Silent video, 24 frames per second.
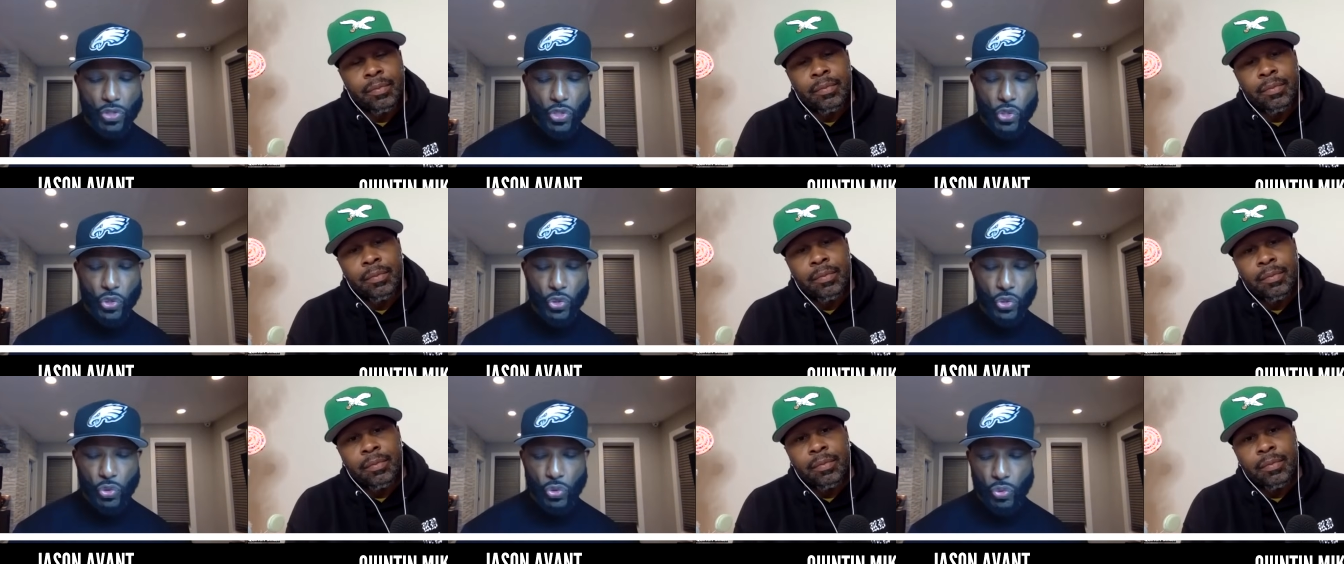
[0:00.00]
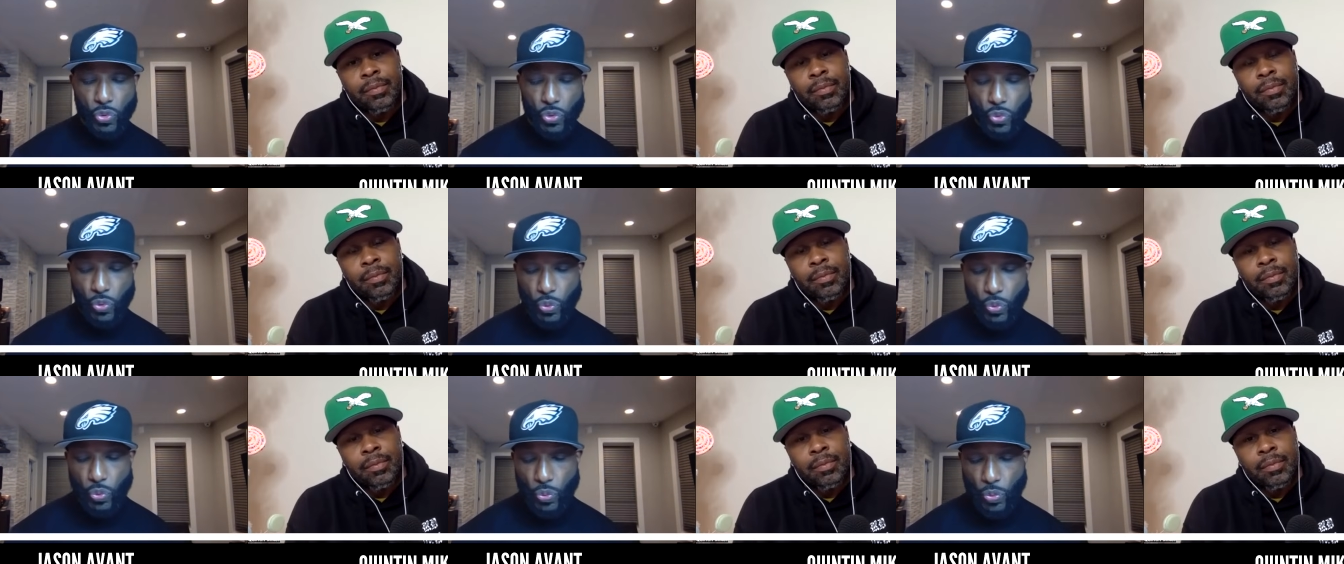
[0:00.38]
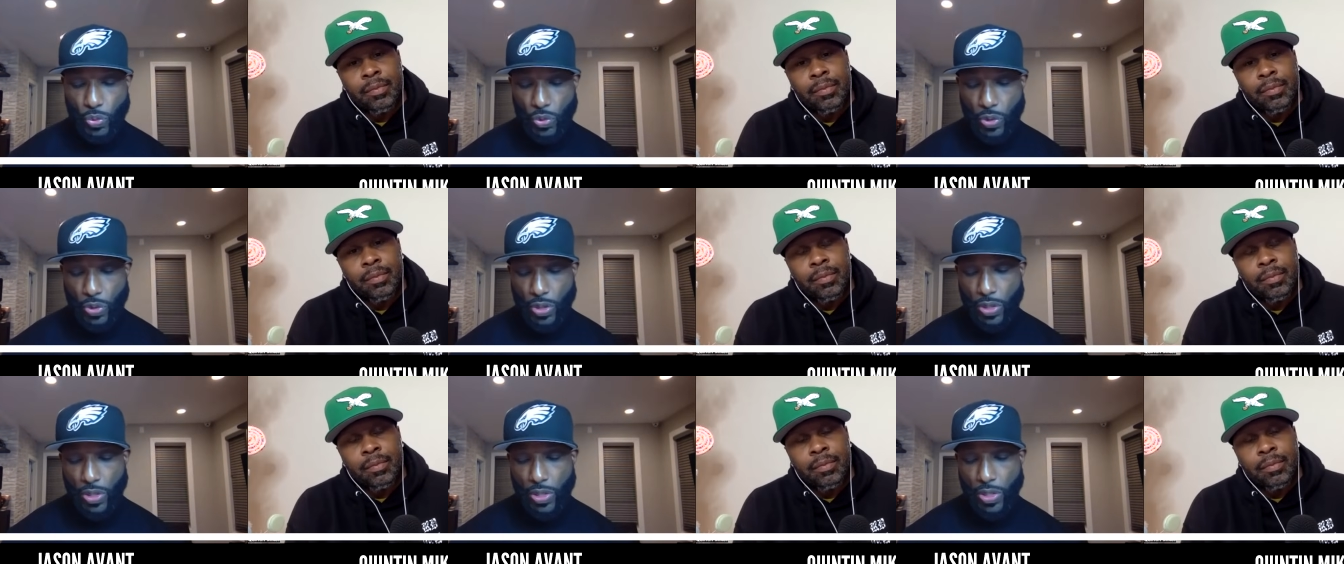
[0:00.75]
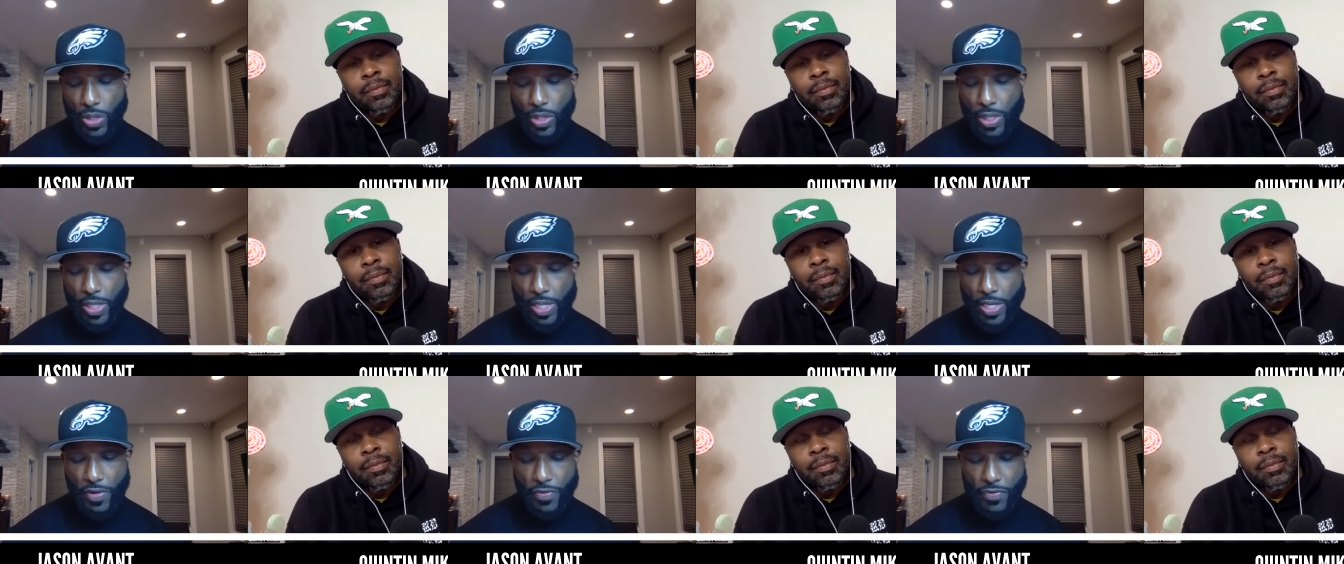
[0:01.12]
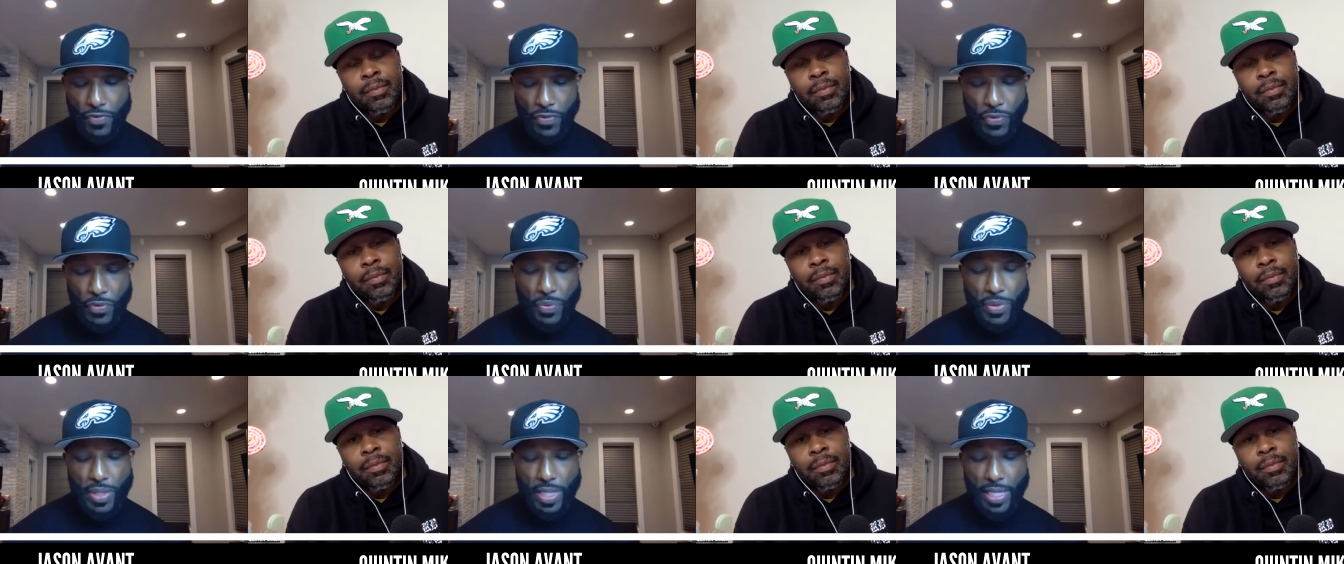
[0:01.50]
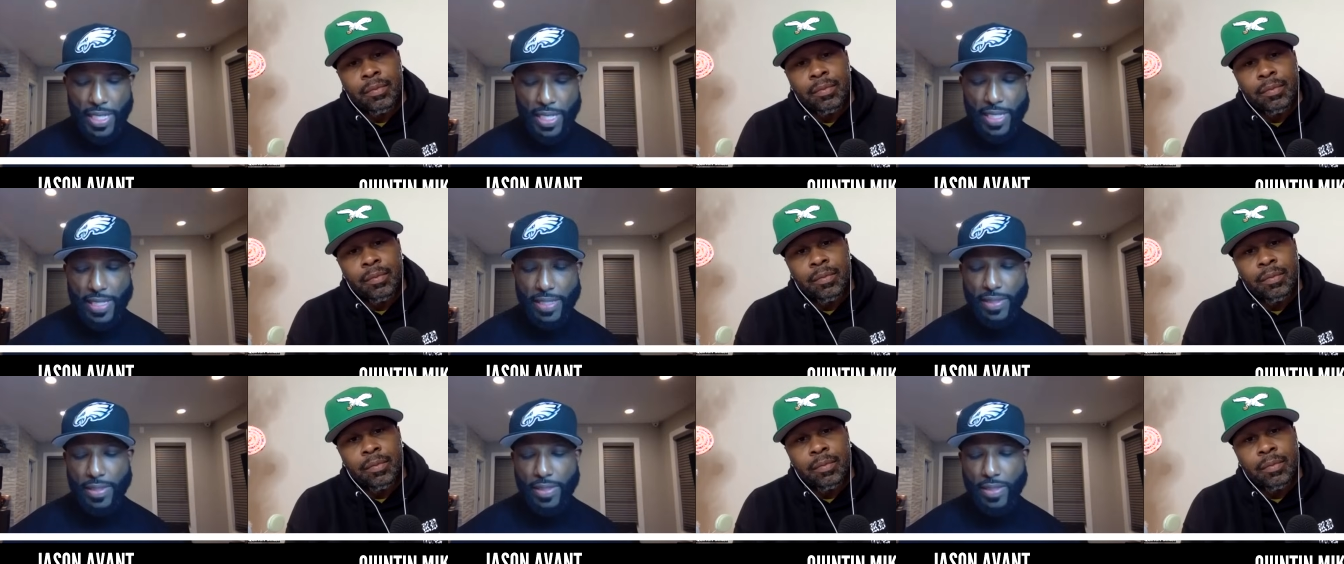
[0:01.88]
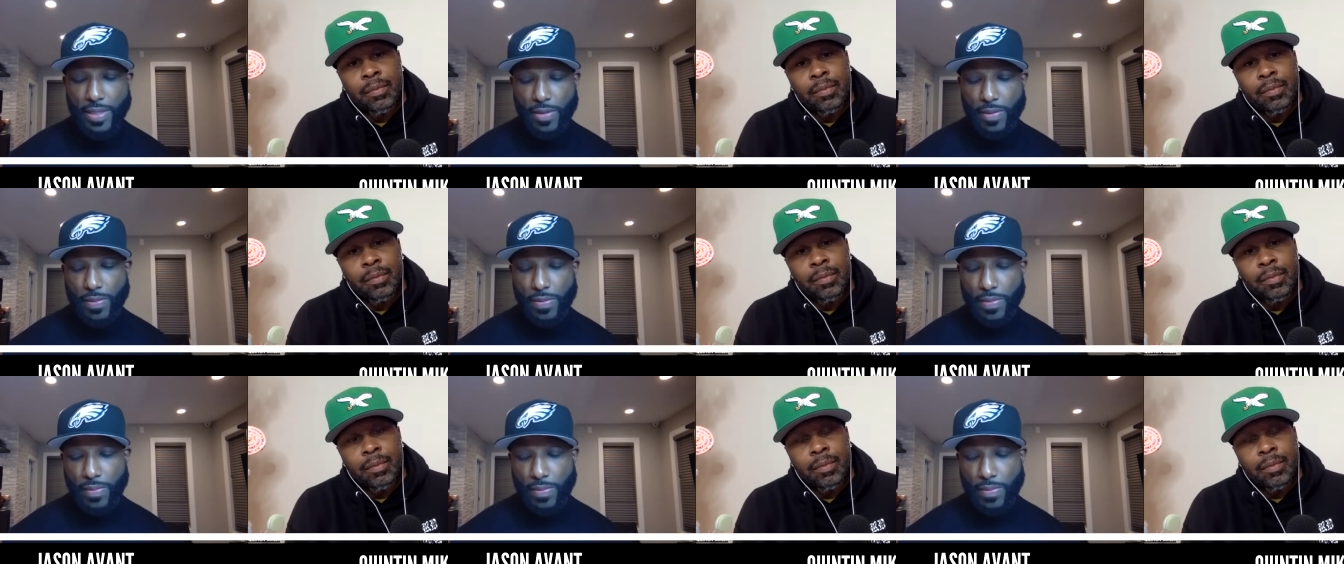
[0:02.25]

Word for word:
Speaker 1: to a few things